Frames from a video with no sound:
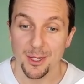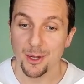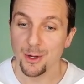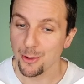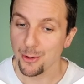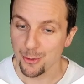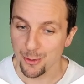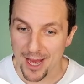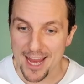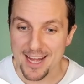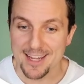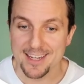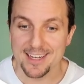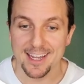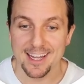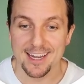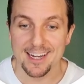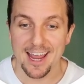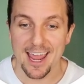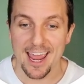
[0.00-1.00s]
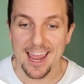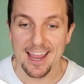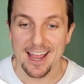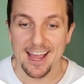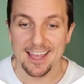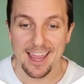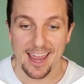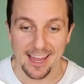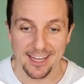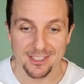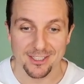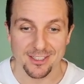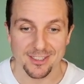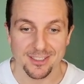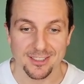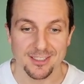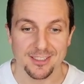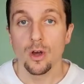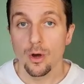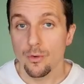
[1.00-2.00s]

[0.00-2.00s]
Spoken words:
Create an AI Agent.